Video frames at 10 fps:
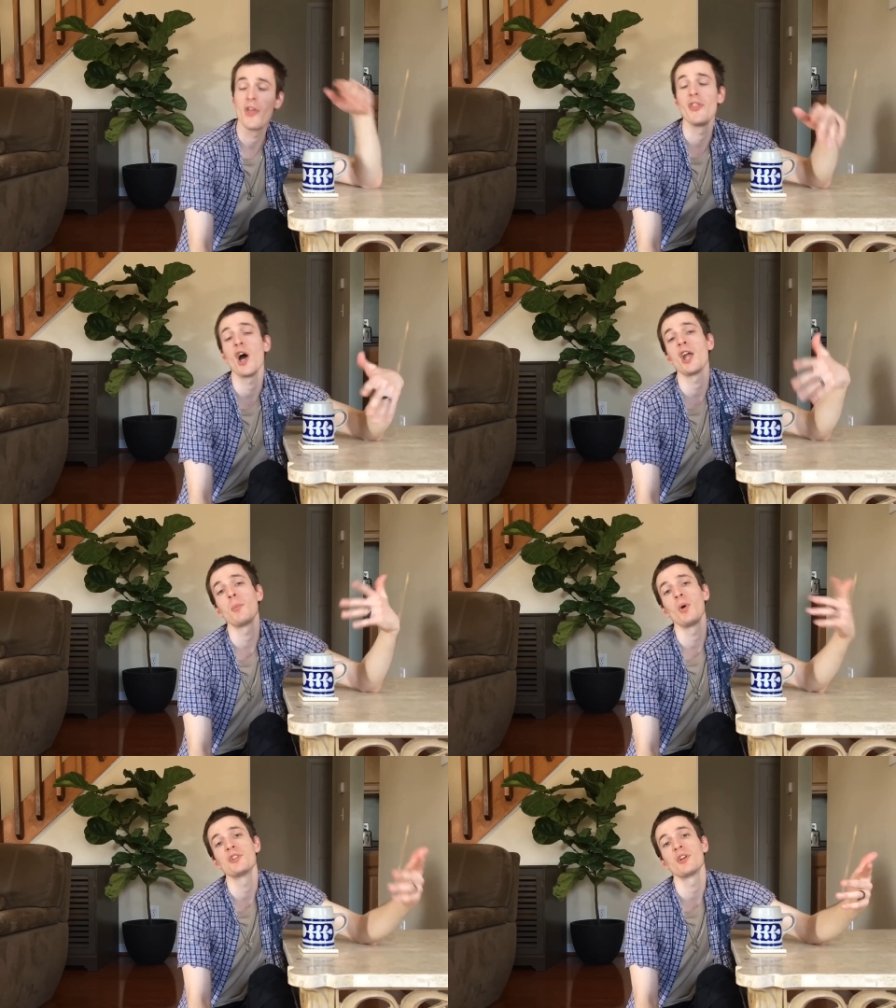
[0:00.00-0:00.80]
The
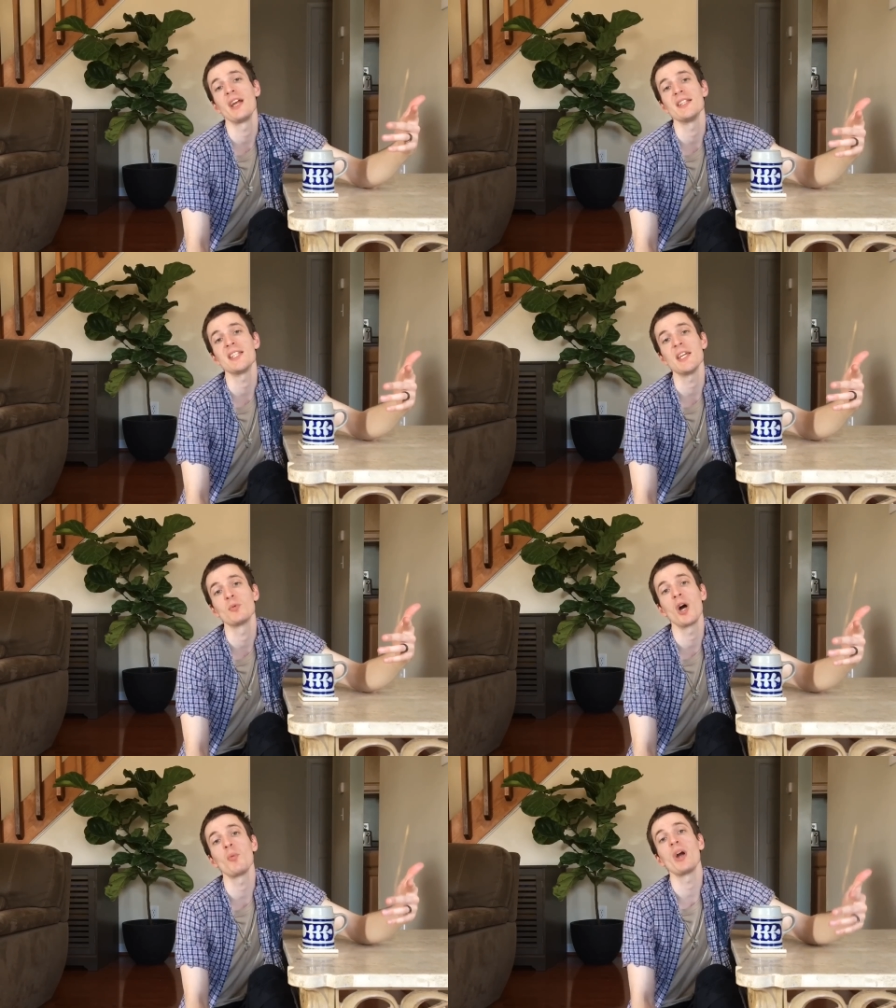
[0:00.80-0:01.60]
Autumn Winter eighteen
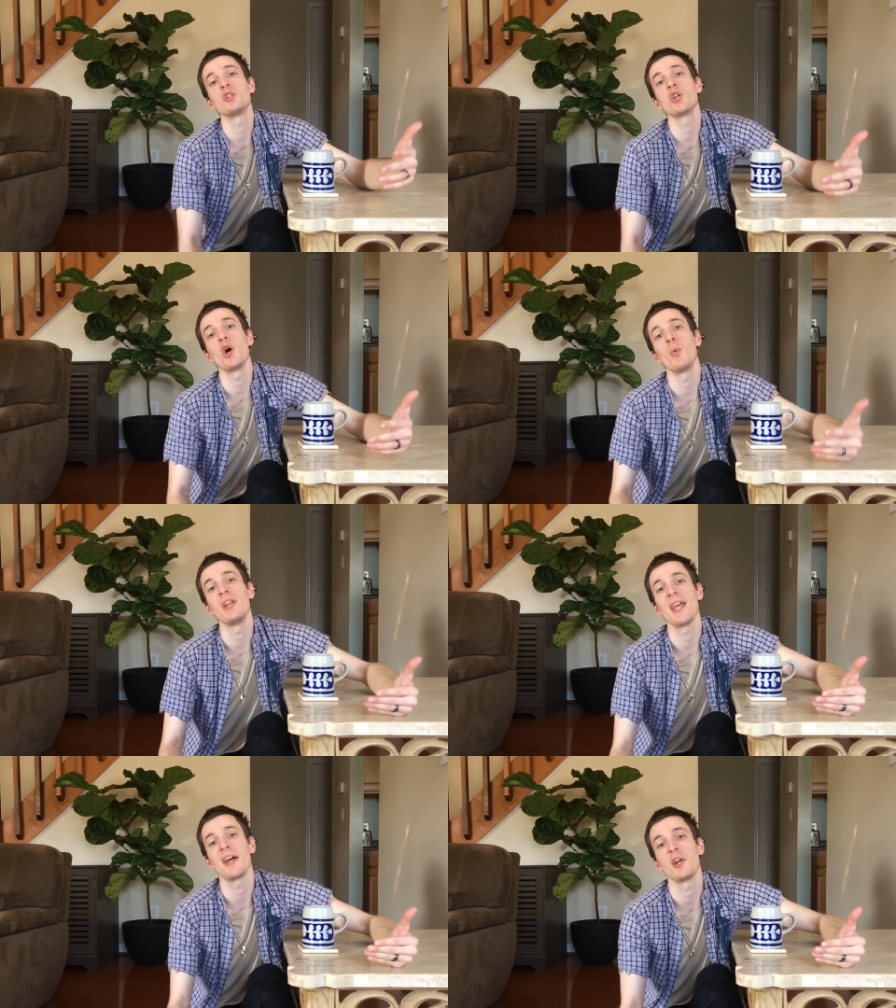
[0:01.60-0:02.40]
runway show
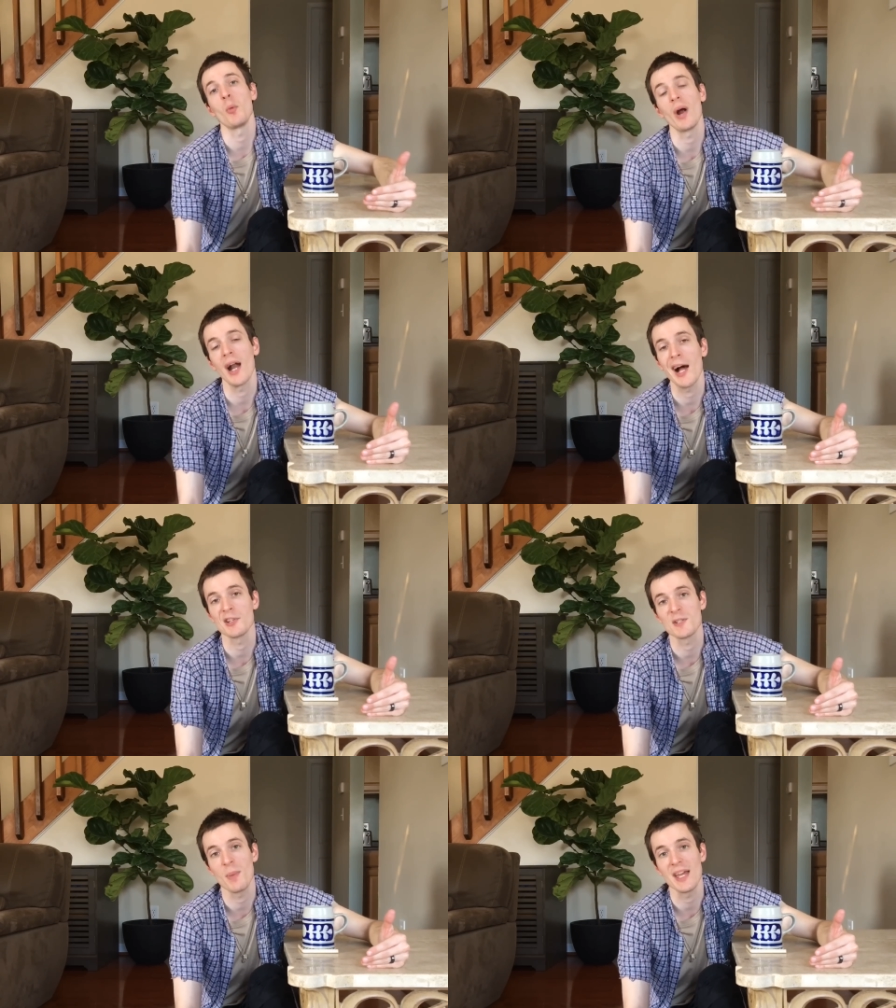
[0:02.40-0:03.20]
went down in a
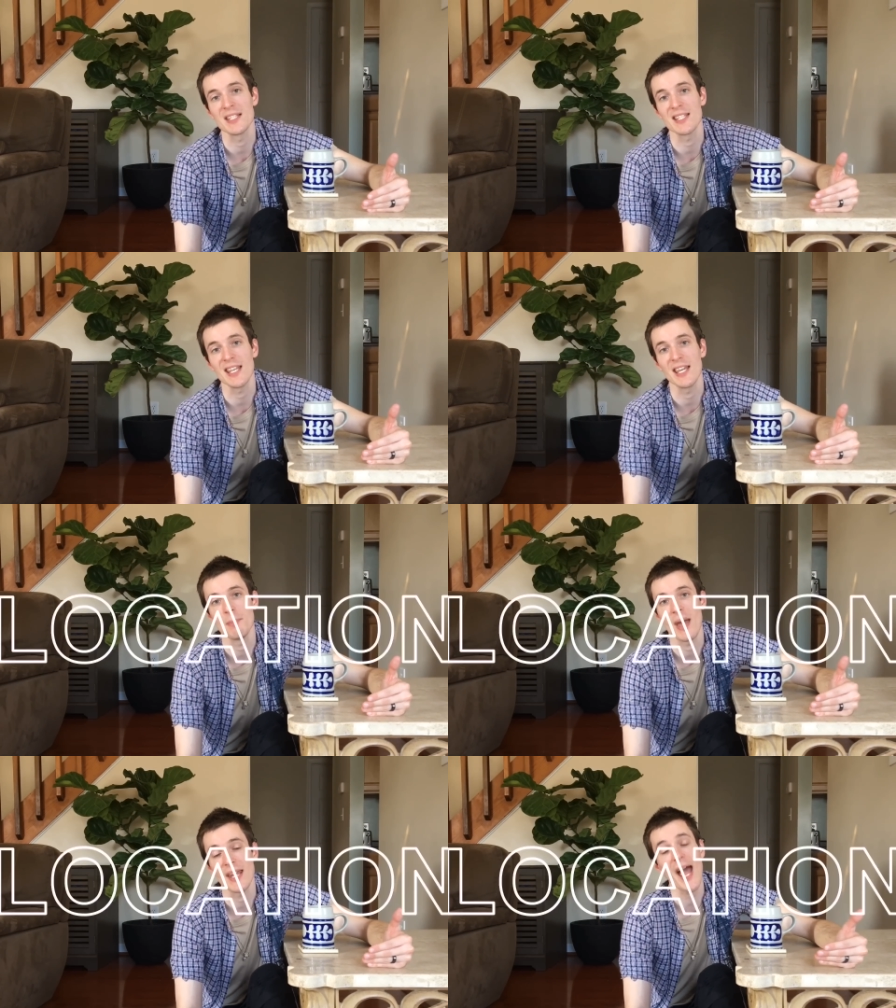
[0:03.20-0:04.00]
warehouse space
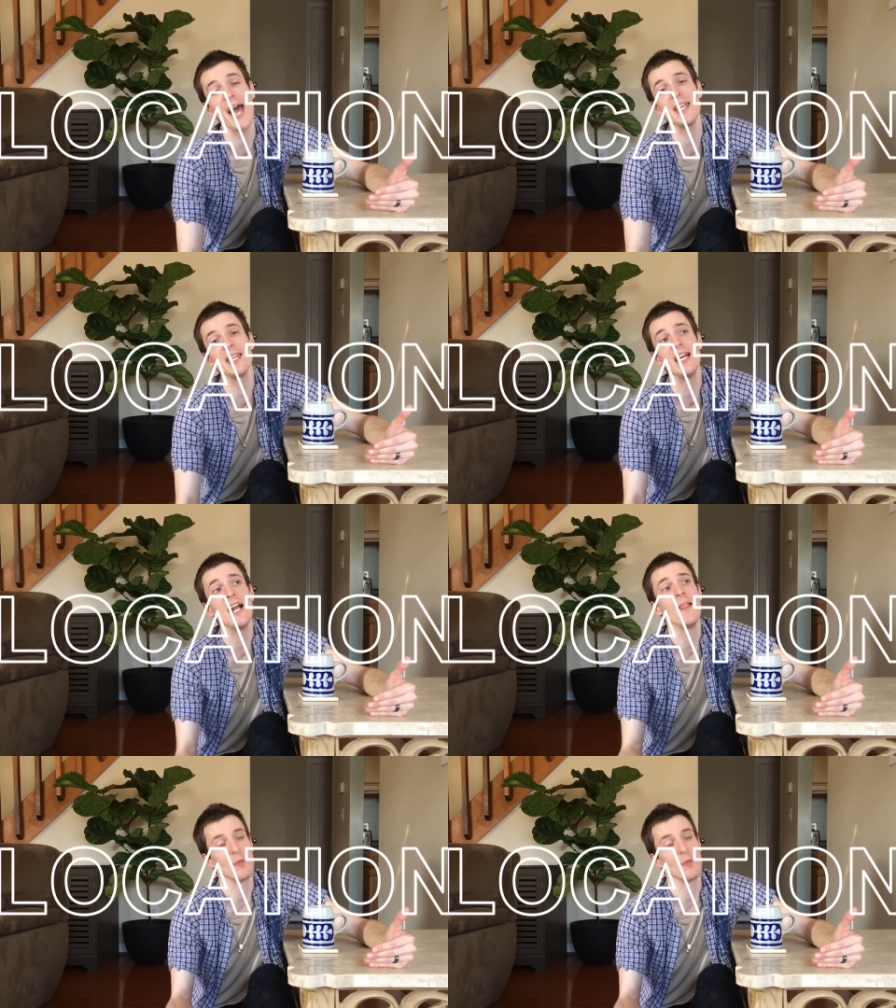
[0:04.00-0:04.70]
in Manhattan.